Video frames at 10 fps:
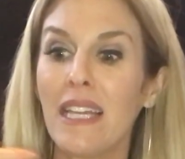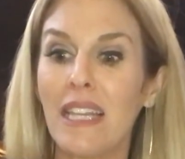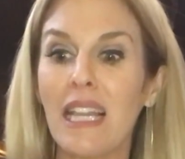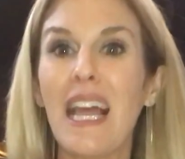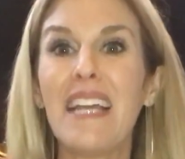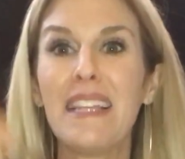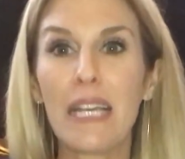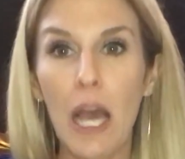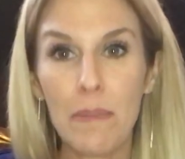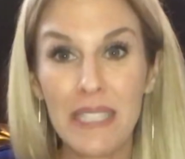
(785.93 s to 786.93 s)
the light
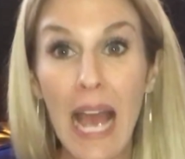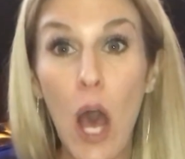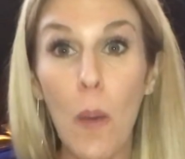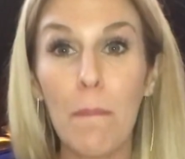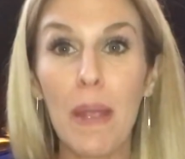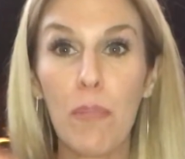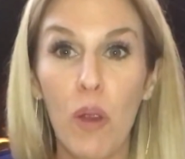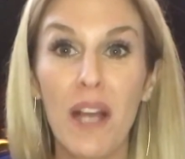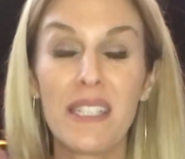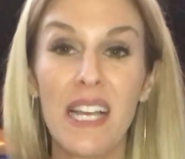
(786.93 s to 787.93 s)
that comes out may
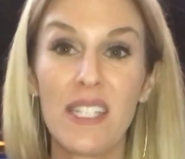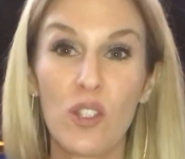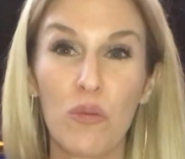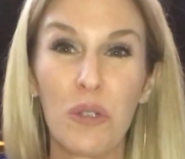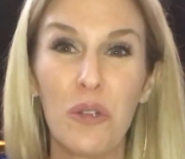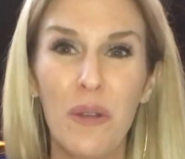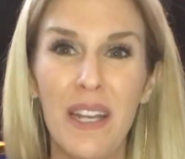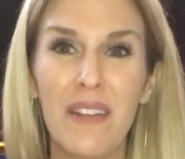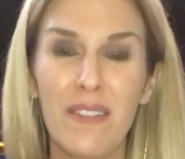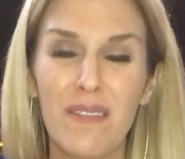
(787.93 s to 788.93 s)
process through
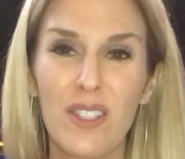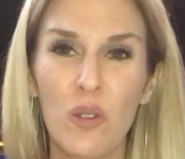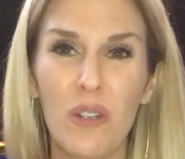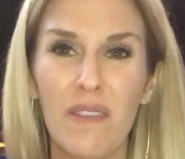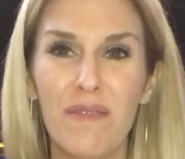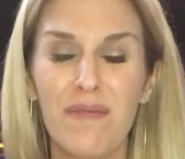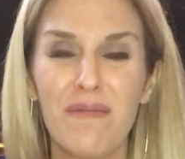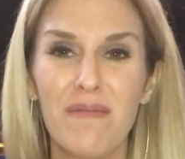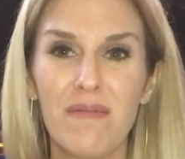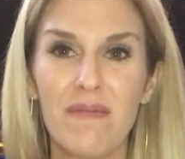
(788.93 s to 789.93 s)
in a sort of
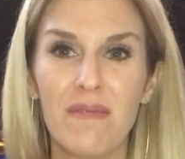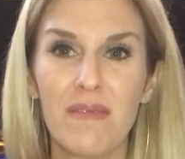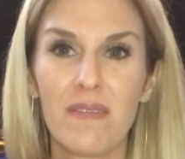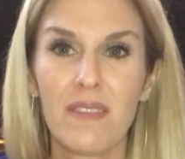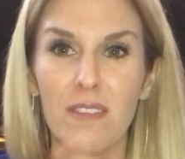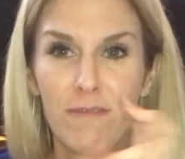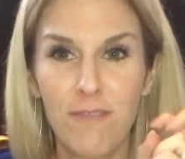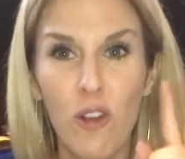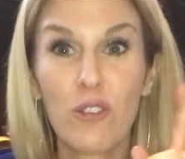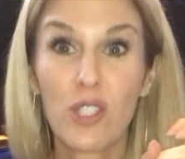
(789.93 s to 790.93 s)

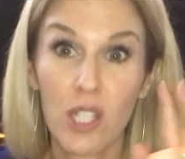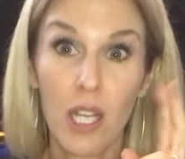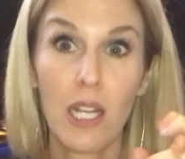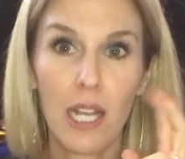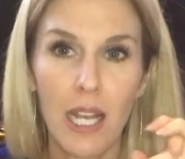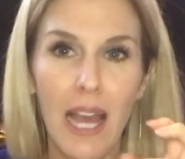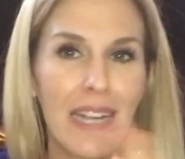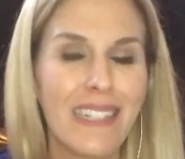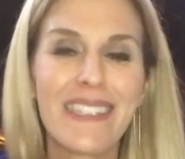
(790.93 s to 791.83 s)
false light.